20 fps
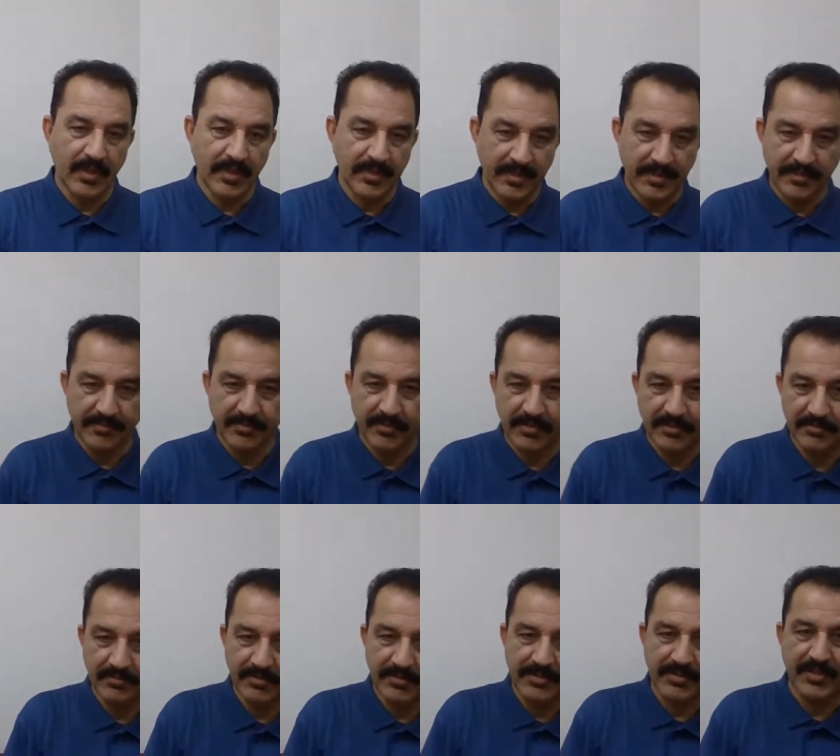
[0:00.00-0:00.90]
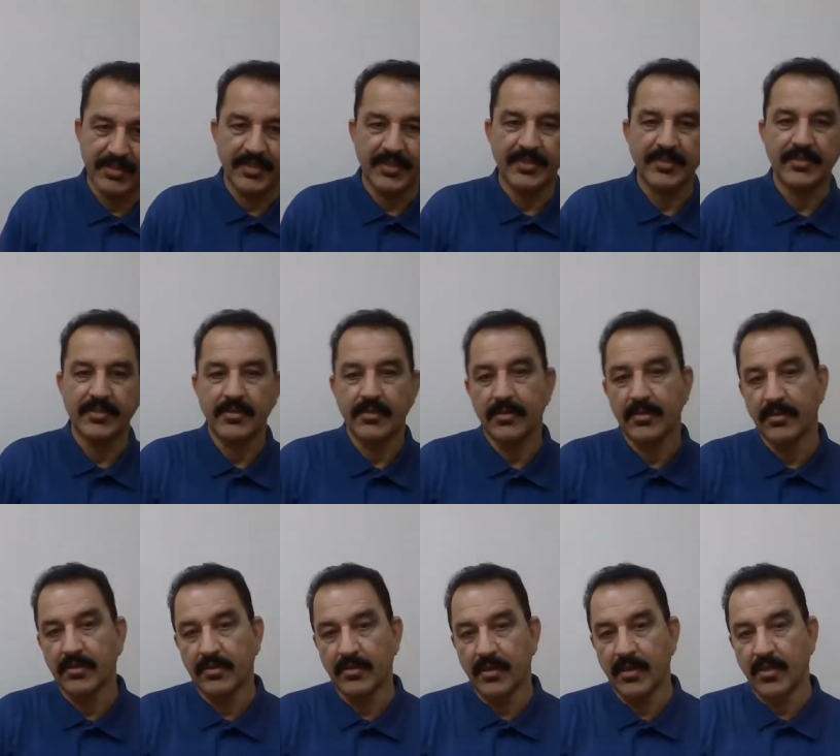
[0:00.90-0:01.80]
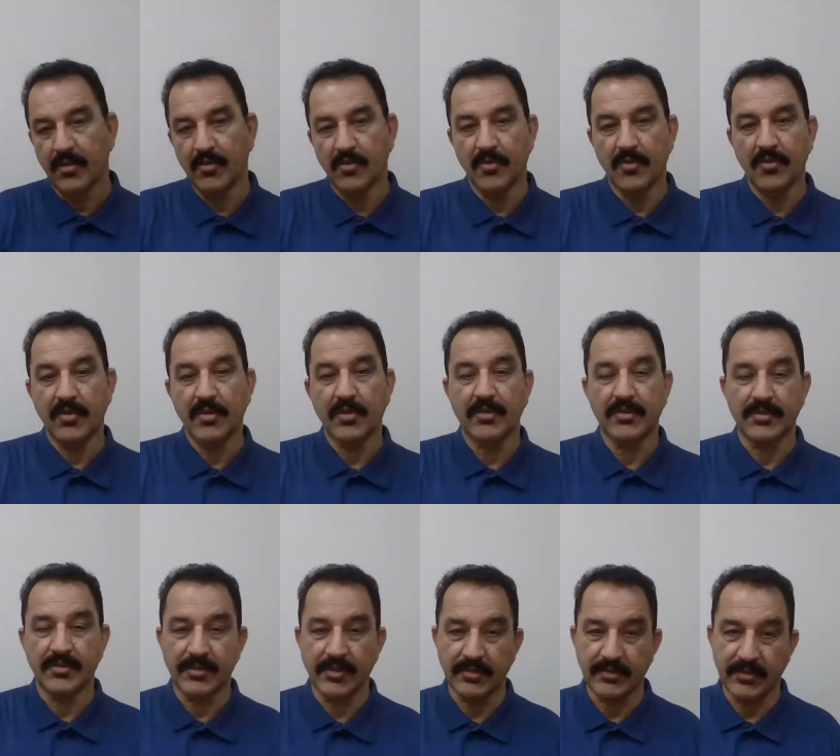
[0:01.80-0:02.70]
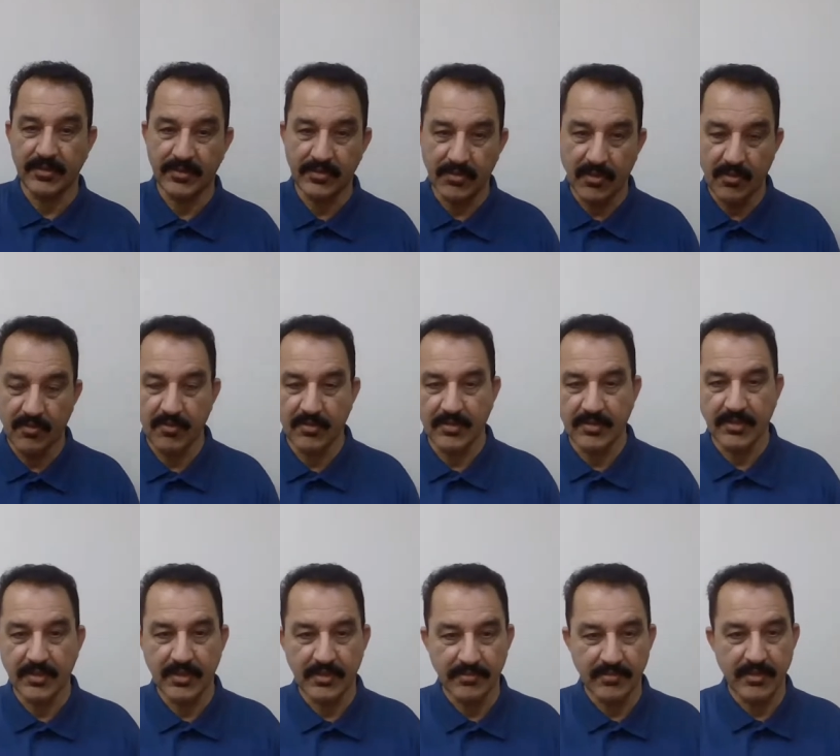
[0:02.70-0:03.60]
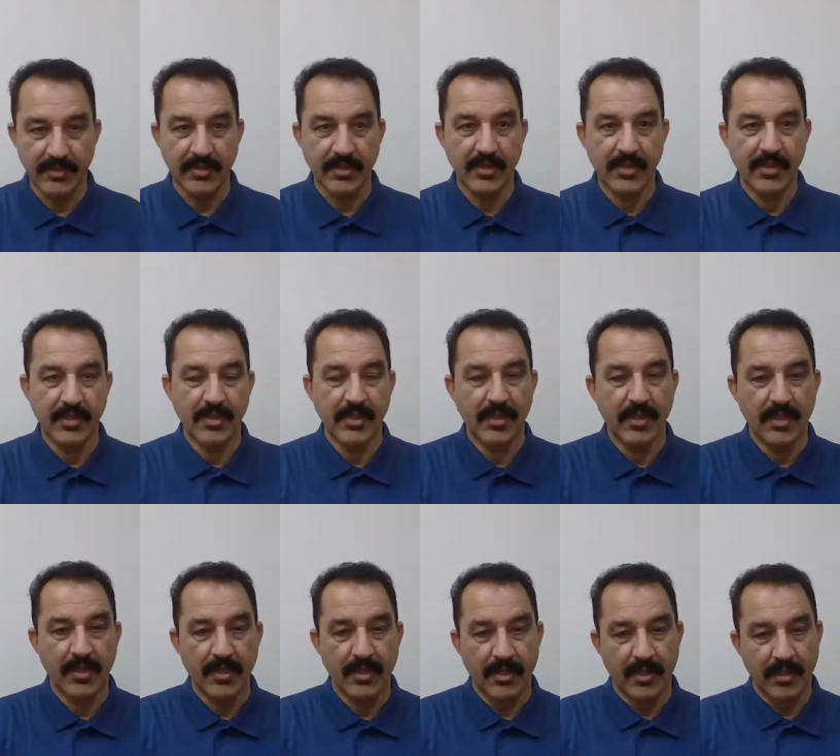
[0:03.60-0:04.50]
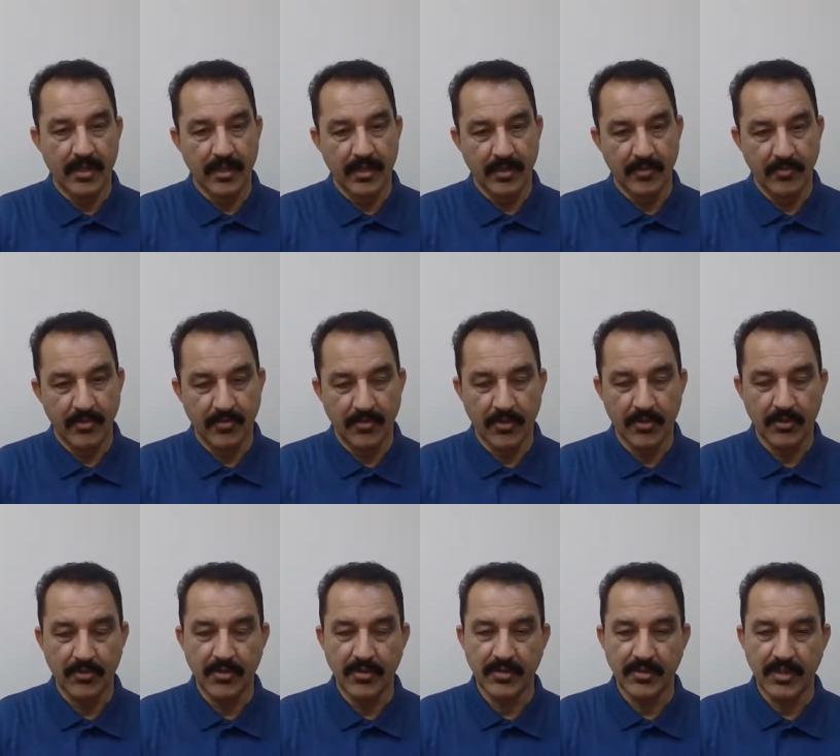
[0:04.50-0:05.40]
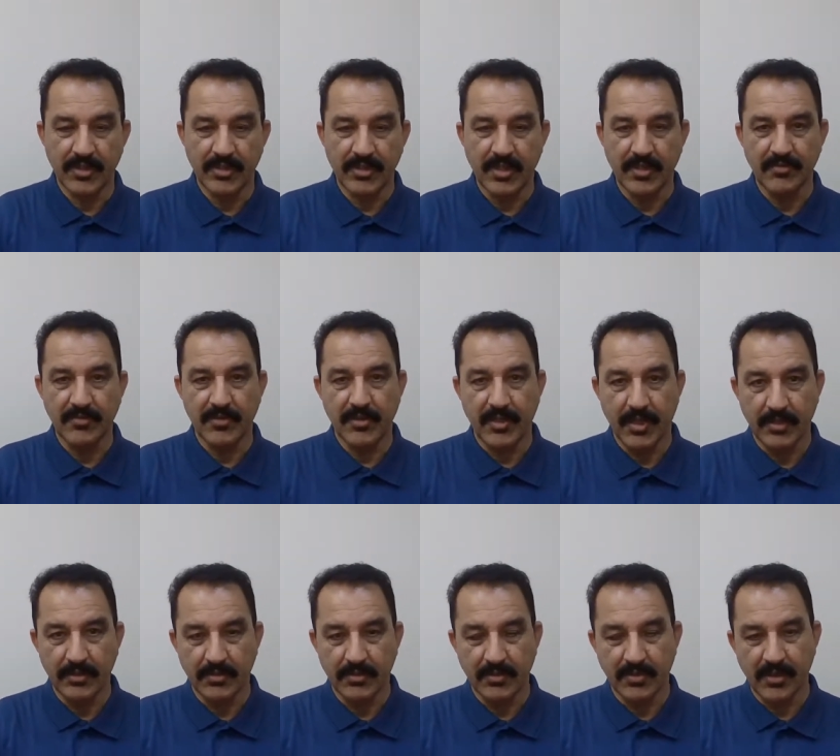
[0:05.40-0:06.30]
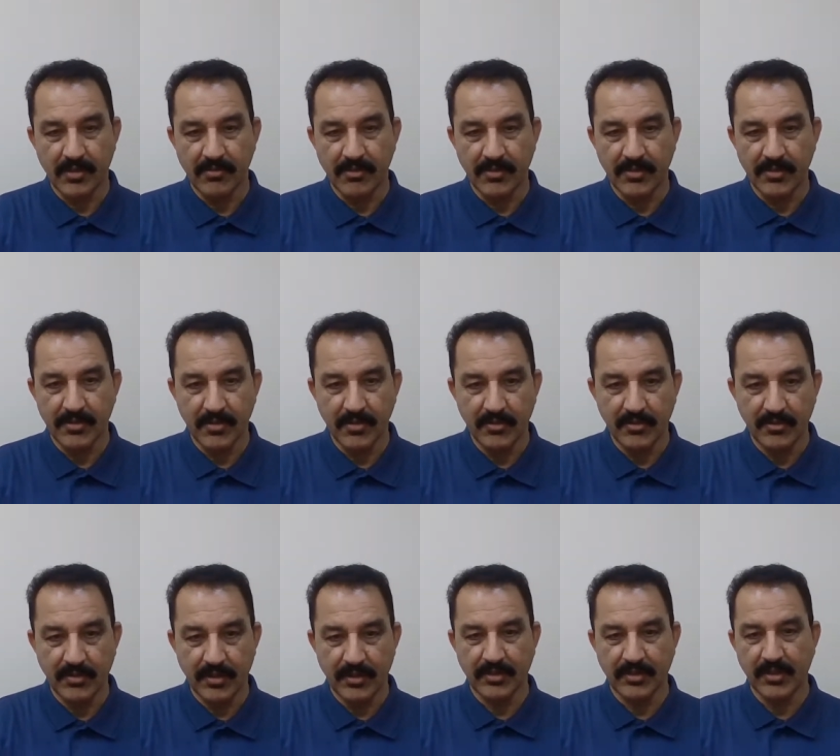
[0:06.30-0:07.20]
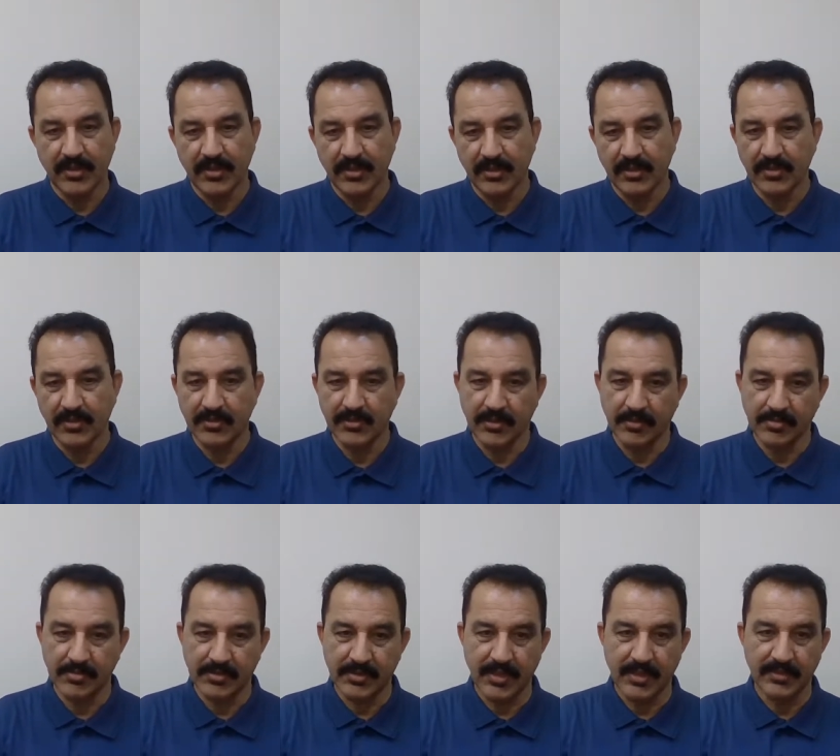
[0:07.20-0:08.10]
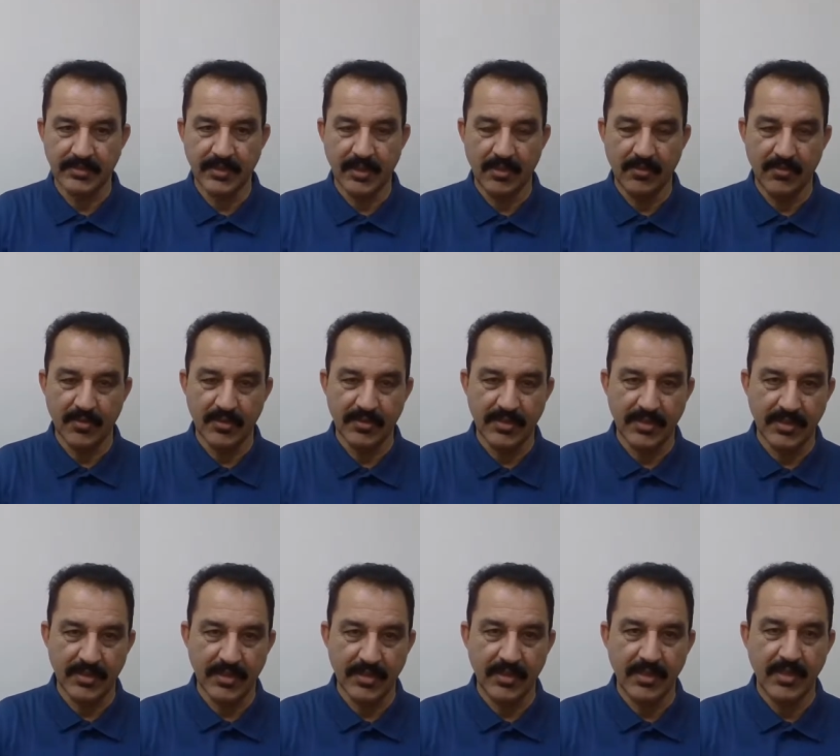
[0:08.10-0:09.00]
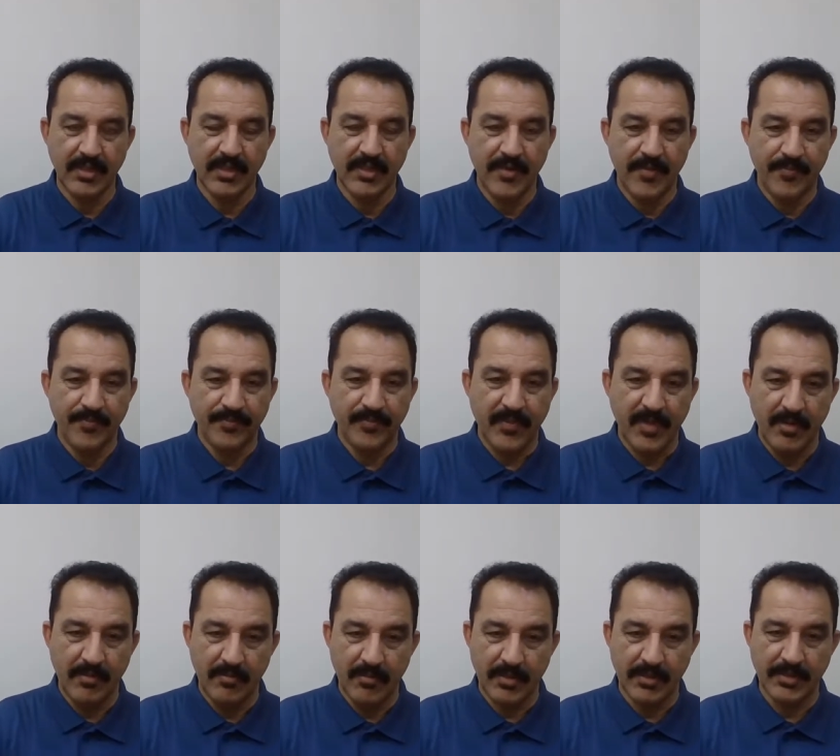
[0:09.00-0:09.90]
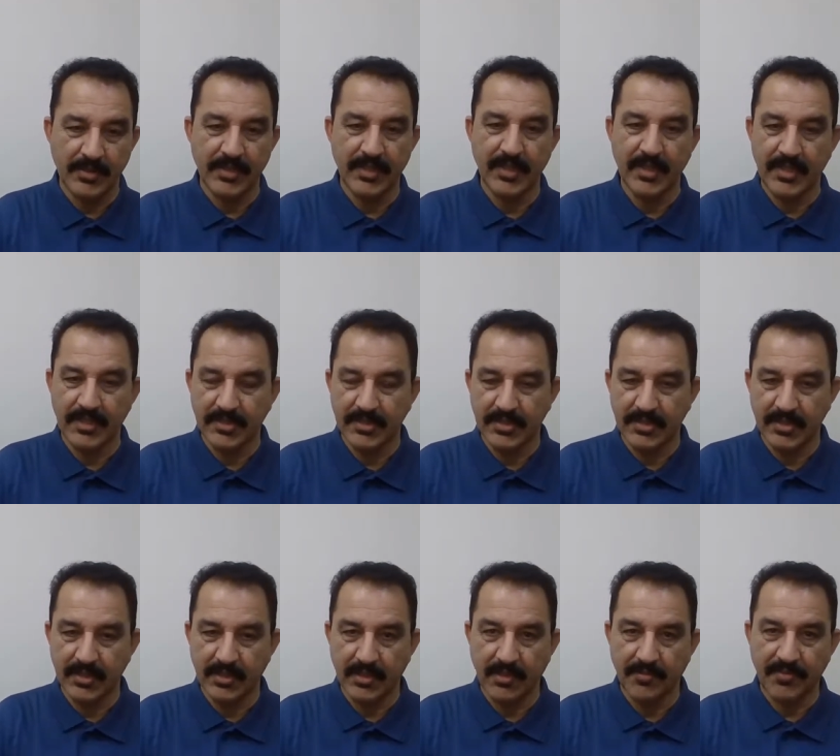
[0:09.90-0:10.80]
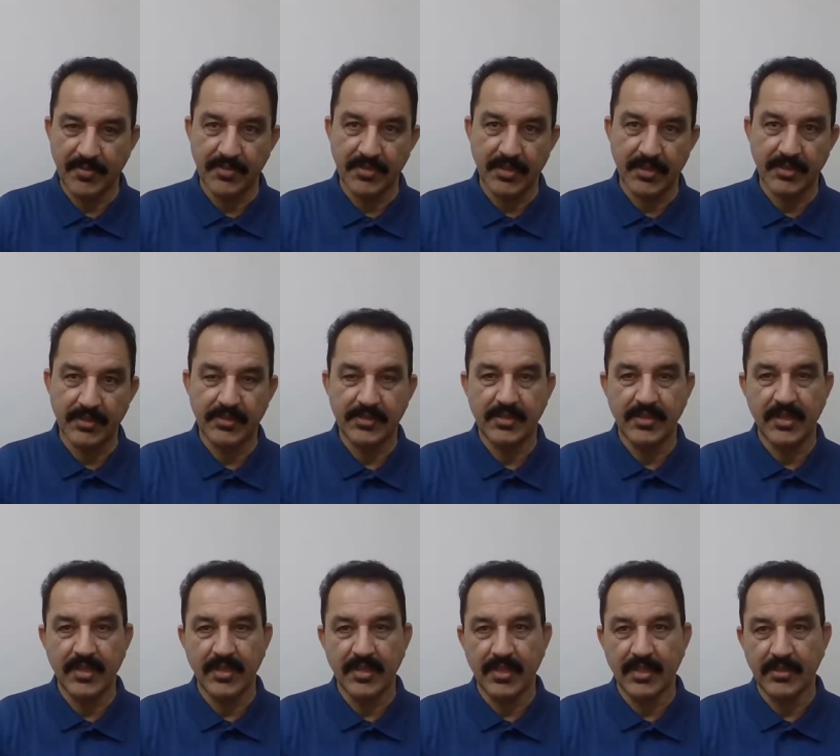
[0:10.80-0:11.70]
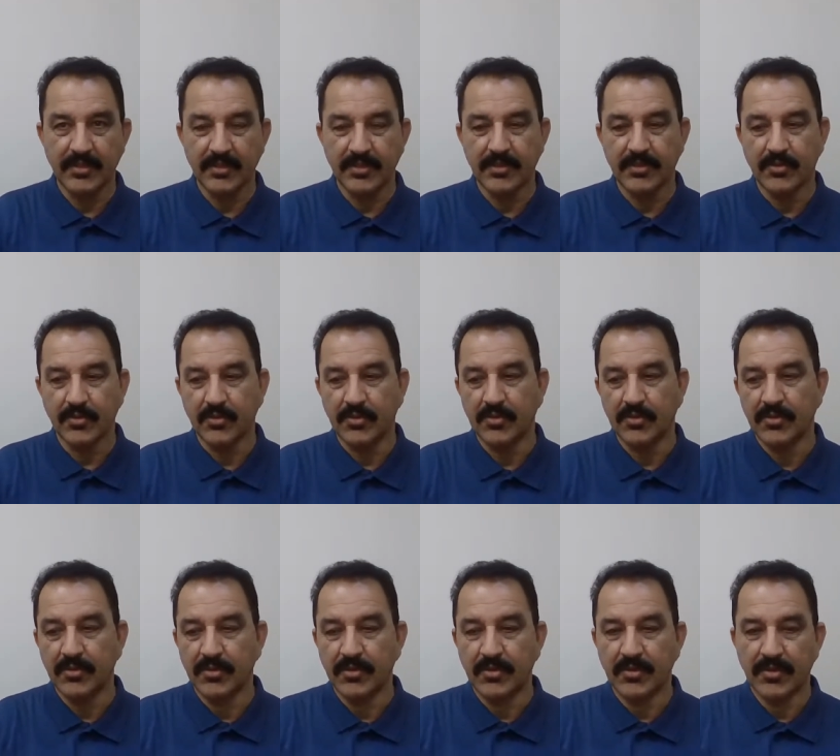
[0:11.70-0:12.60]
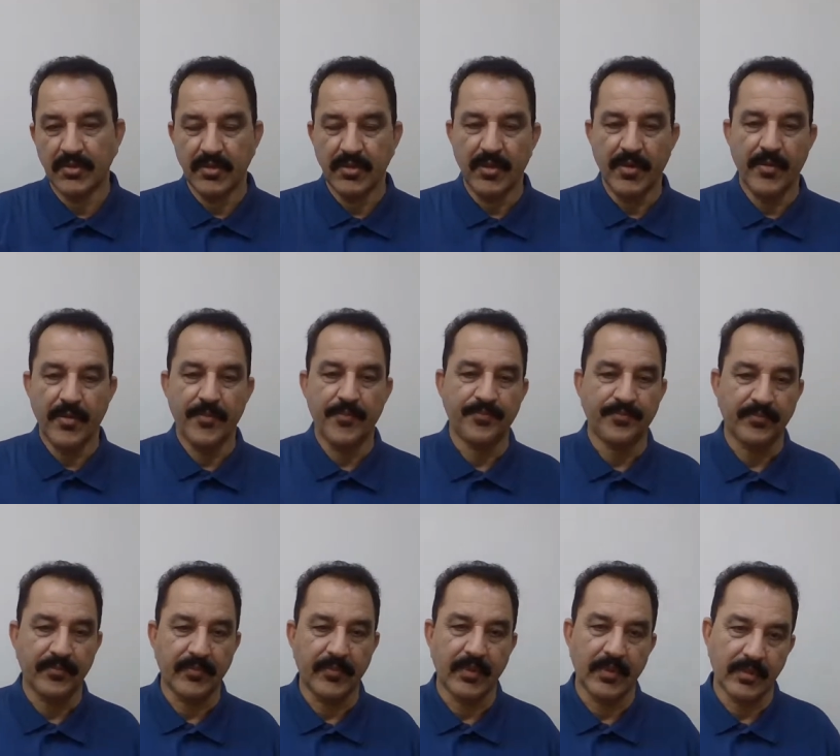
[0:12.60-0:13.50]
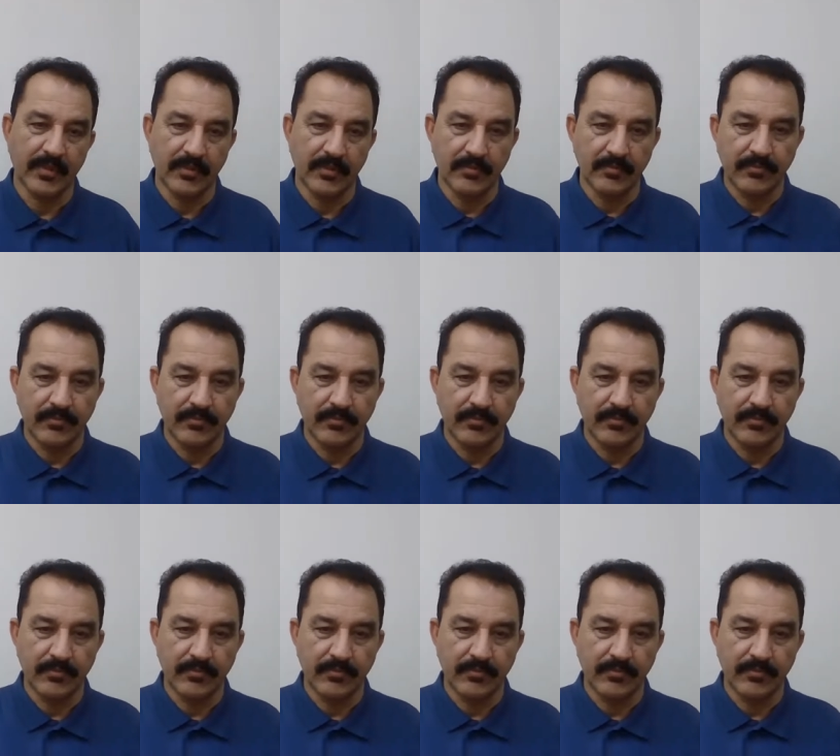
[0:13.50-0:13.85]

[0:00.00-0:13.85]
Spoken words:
network facilities. How we will construct the stormwater network. Before going ahead, I would like to request you that subscribe our channel, Material Engineer Officials, in order to mm,